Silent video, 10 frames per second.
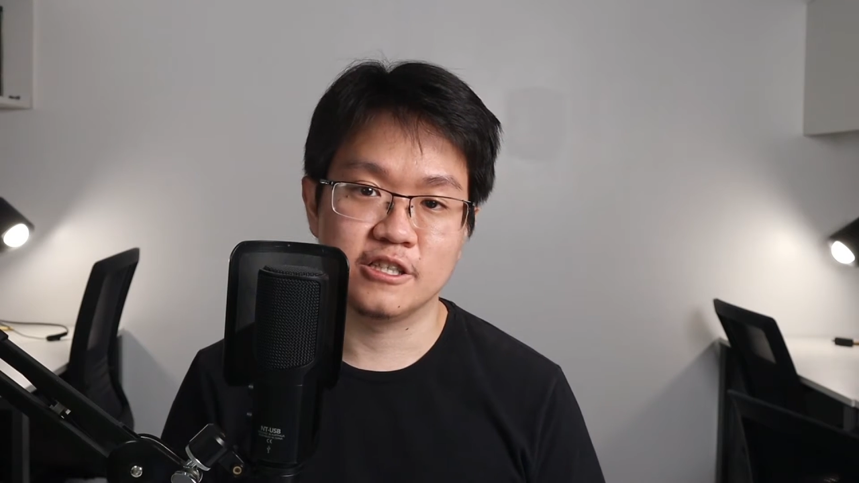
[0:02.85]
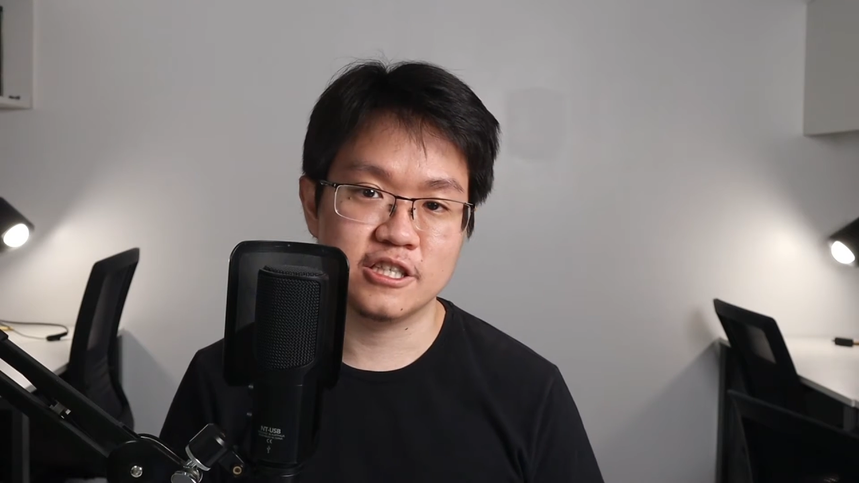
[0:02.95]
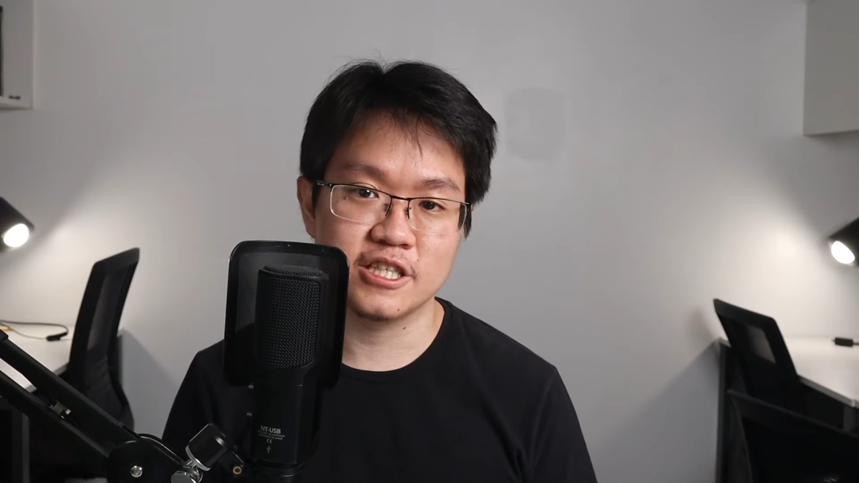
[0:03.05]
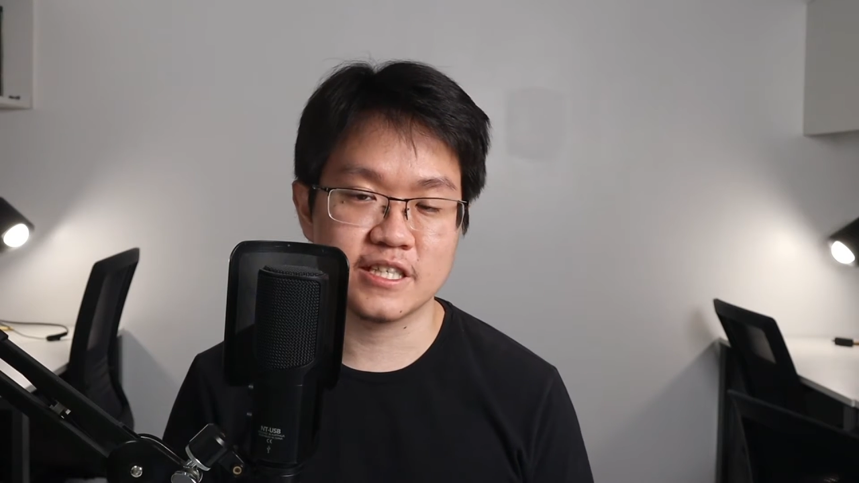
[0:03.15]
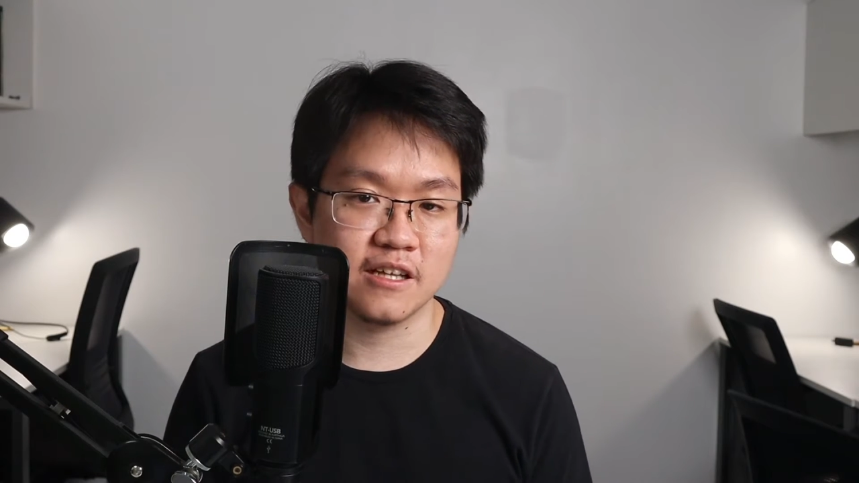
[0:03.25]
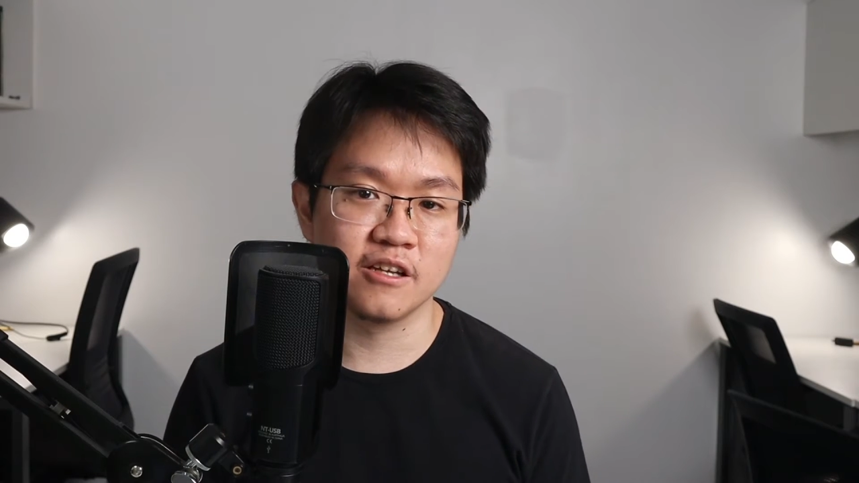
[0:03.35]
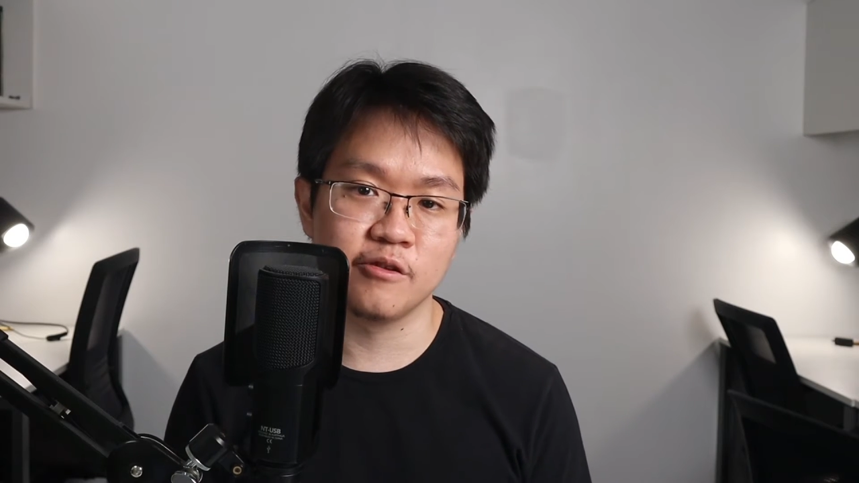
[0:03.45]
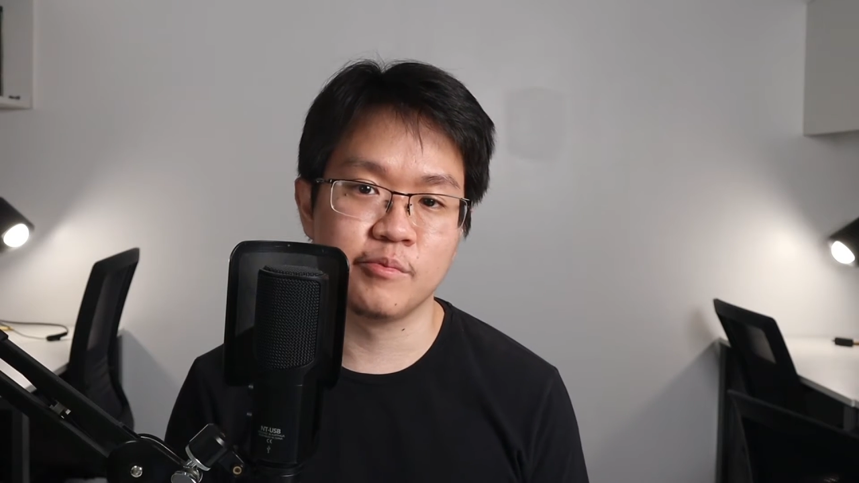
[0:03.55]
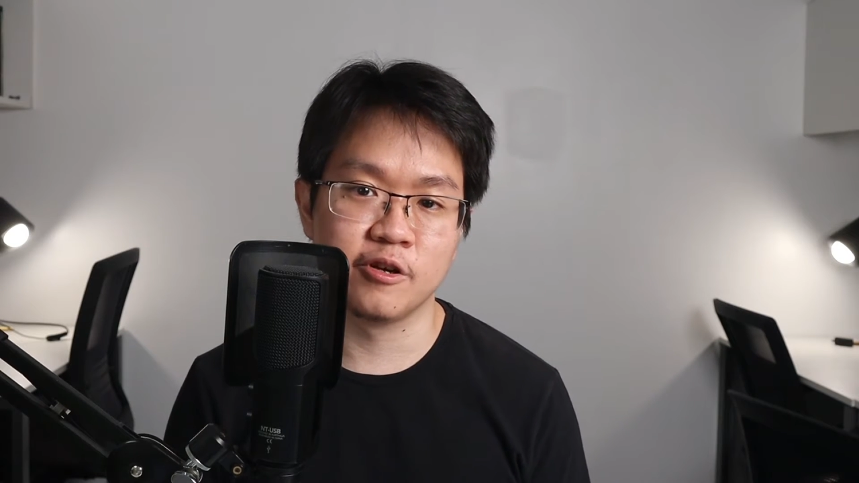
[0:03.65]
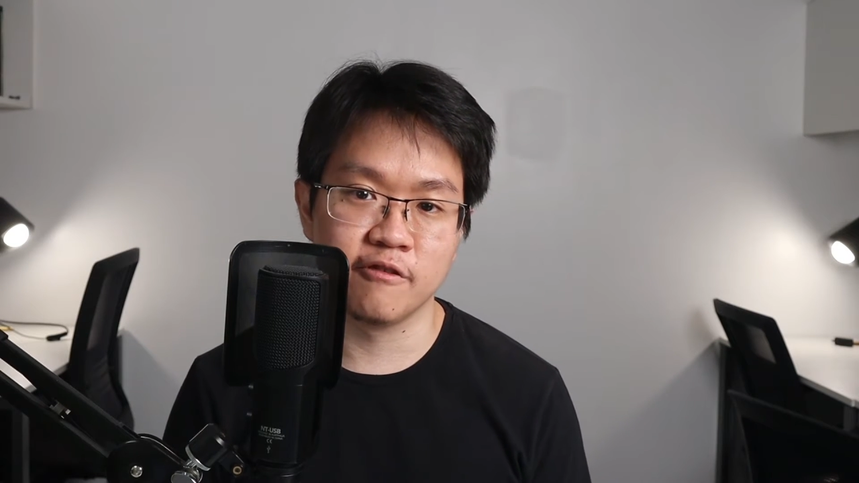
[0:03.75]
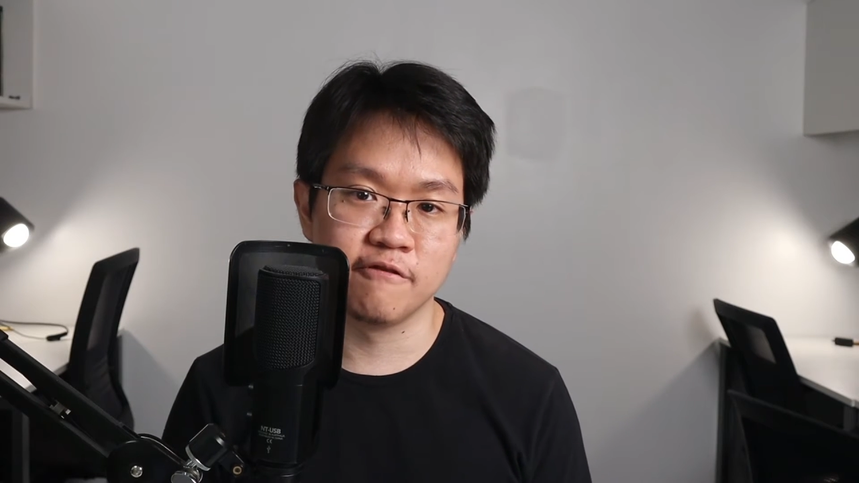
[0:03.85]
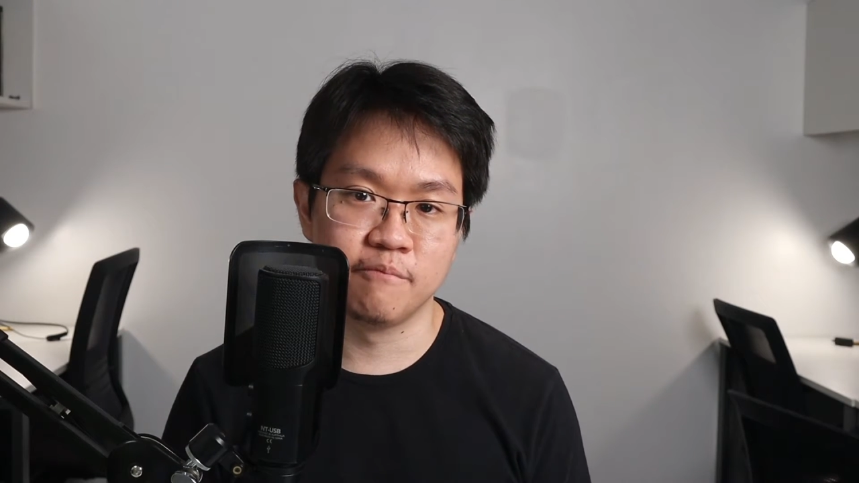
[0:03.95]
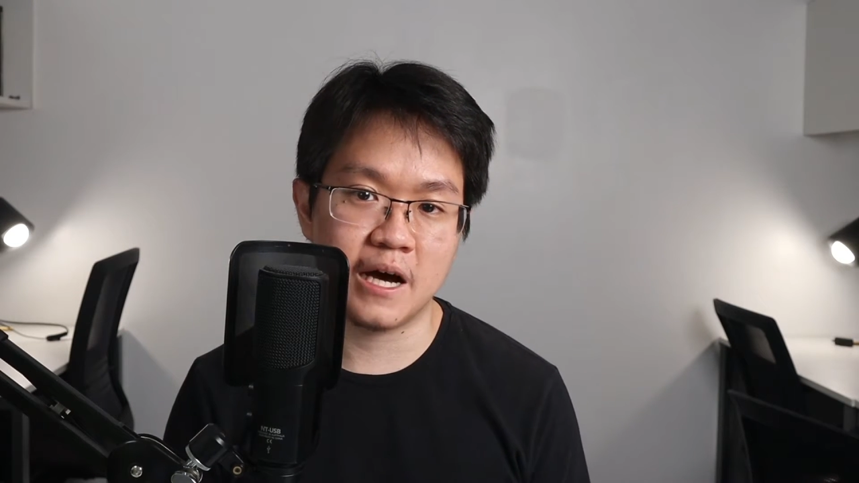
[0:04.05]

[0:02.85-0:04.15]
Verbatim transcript: Just a little bit of